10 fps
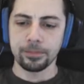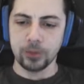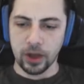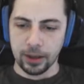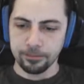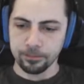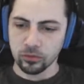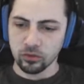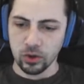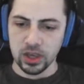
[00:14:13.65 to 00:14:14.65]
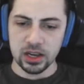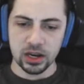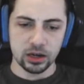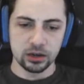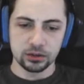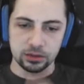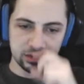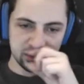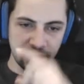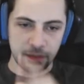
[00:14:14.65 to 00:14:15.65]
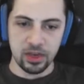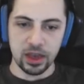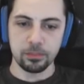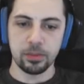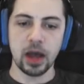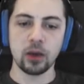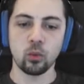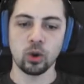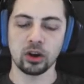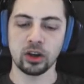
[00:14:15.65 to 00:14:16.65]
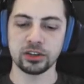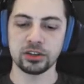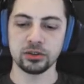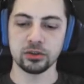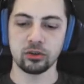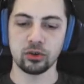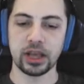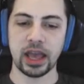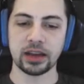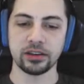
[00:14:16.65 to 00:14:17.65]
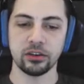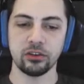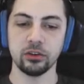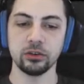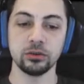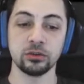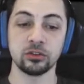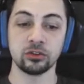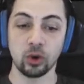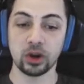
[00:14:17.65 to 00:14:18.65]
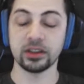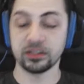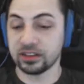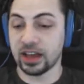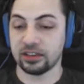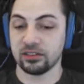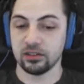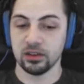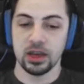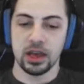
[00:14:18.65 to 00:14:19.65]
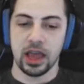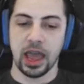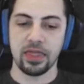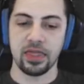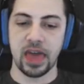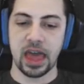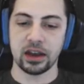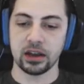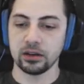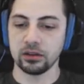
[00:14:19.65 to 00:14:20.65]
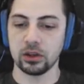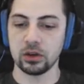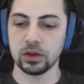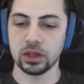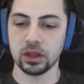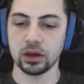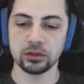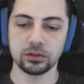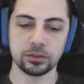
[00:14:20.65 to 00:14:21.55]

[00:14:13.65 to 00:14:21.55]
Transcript: Okay, so here, same thing, but we're going to create 2 sorted sets and then union those.